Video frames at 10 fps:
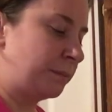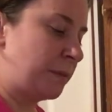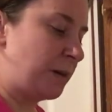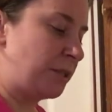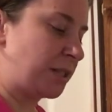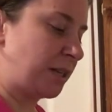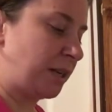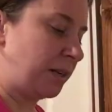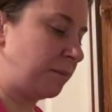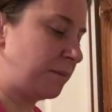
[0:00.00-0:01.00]
I'm just going
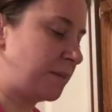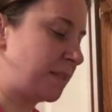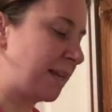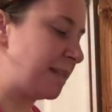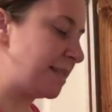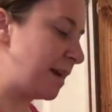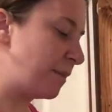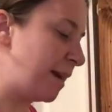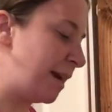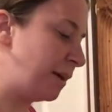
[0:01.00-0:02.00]
to slice that
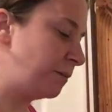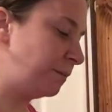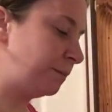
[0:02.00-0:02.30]
right out.